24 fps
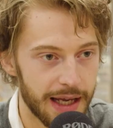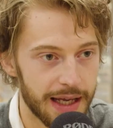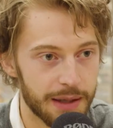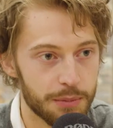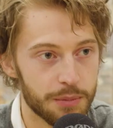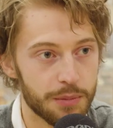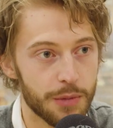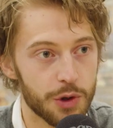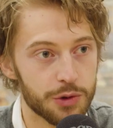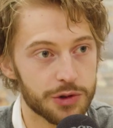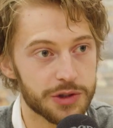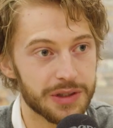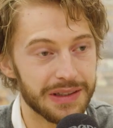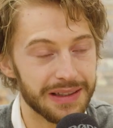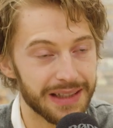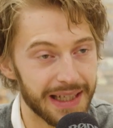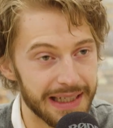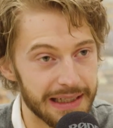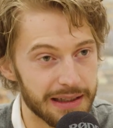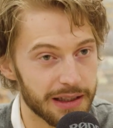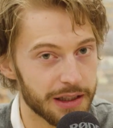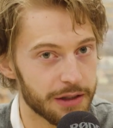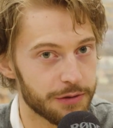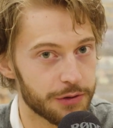And most
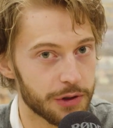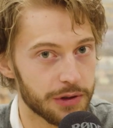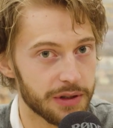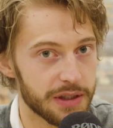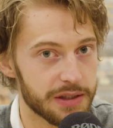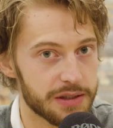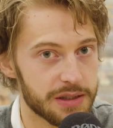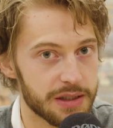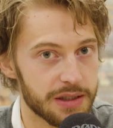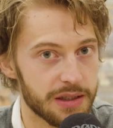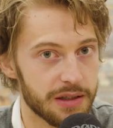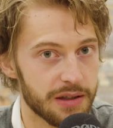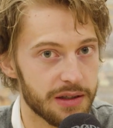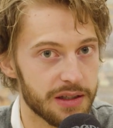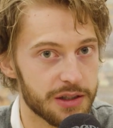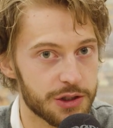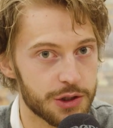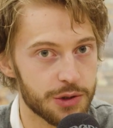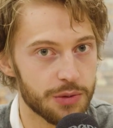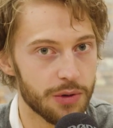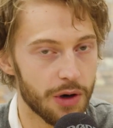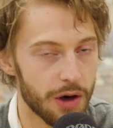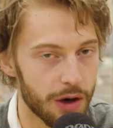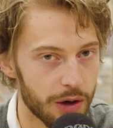likely, if you're listening to this,
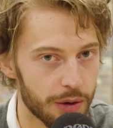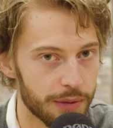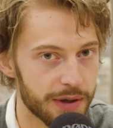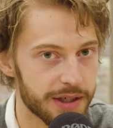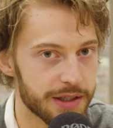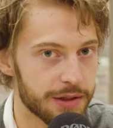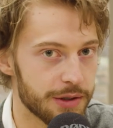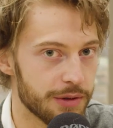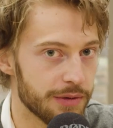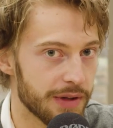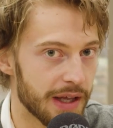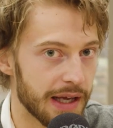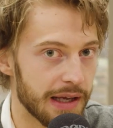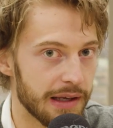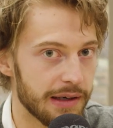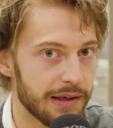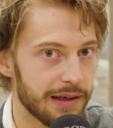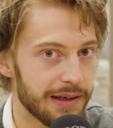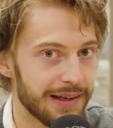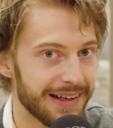you already knew that.